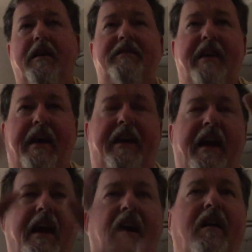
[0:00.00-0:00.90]
Take
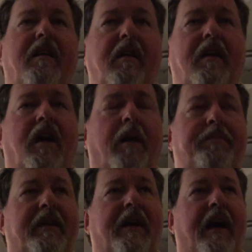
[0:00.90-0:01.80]
care. Hope
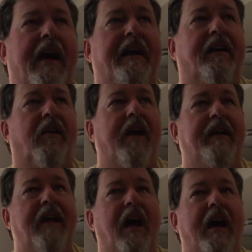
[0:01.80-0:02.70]
you had a
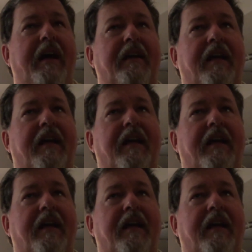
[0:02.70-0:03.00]
great night,